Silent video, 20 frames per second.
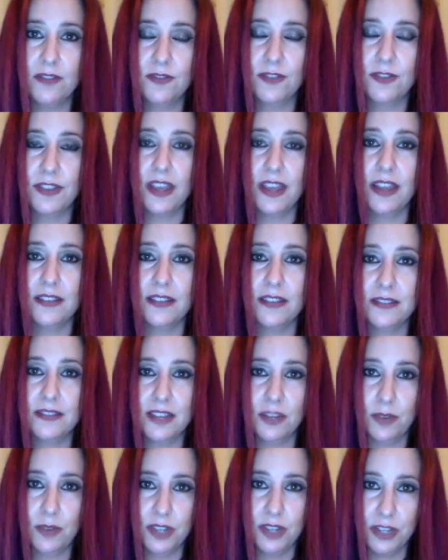for that
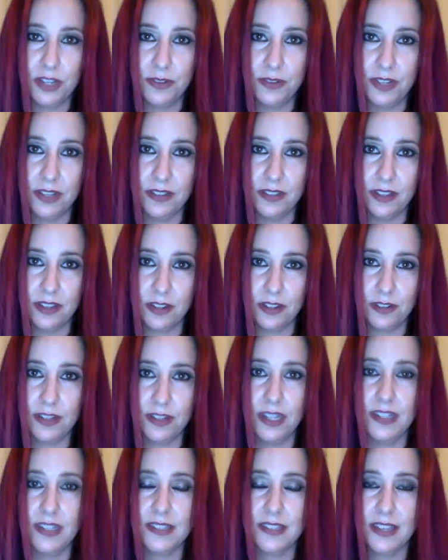sacred union that
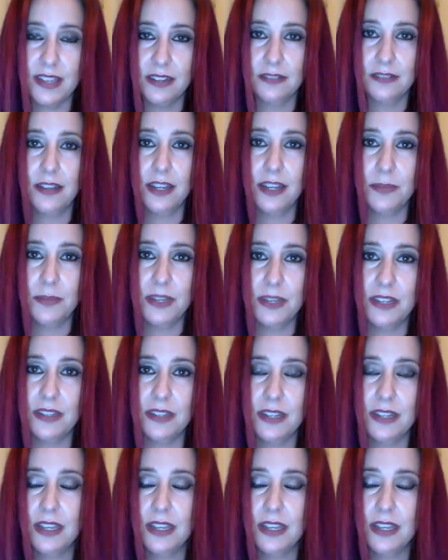creates that alignment.